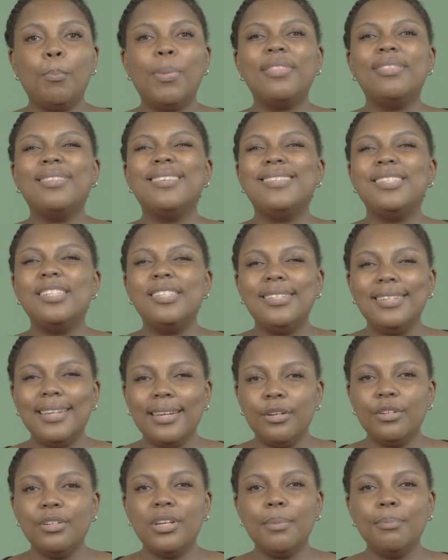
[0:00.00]
But the
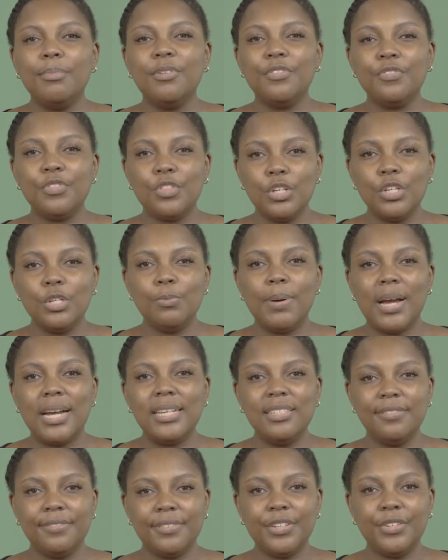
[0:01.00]
sheer number of
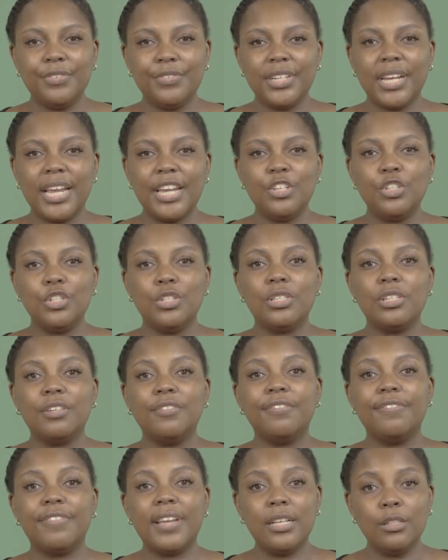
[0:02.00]
third-party verifications
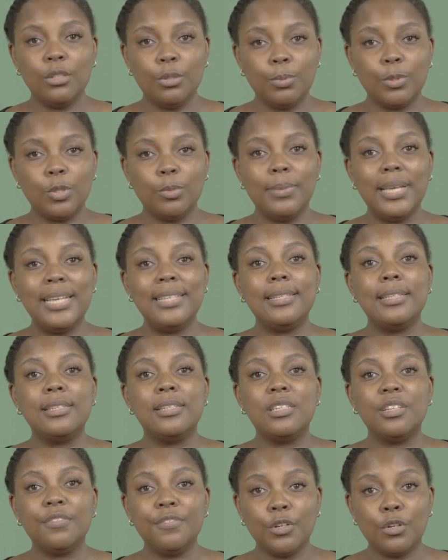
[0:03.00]
available makes
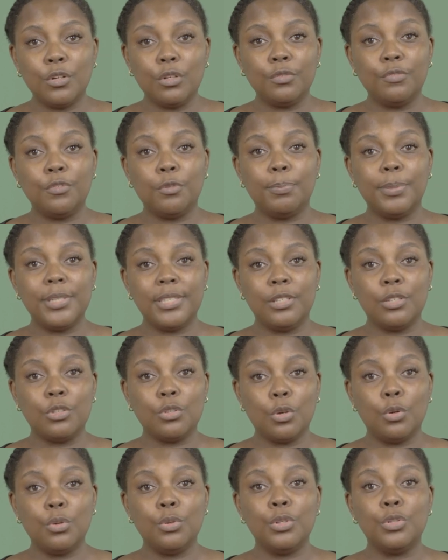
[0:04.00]
it difficult for
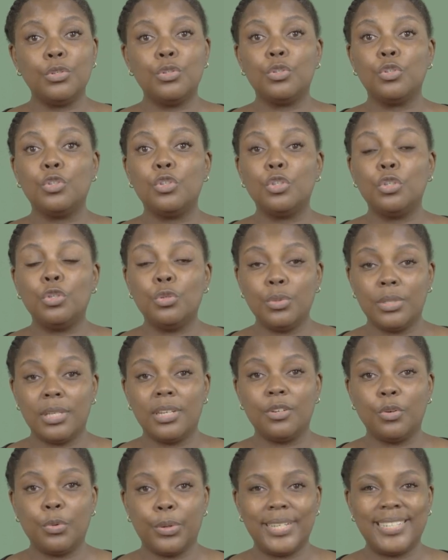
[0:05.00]
business owners to choose
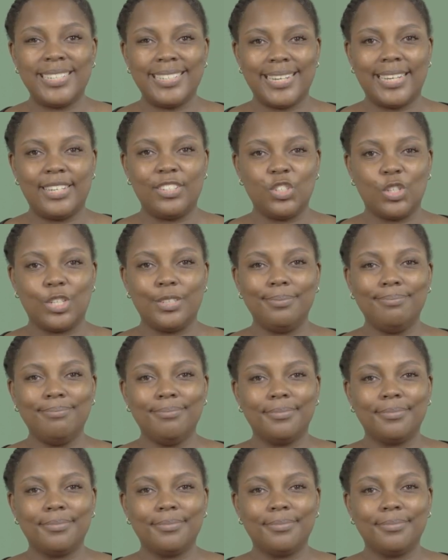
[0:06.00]
an accreditation.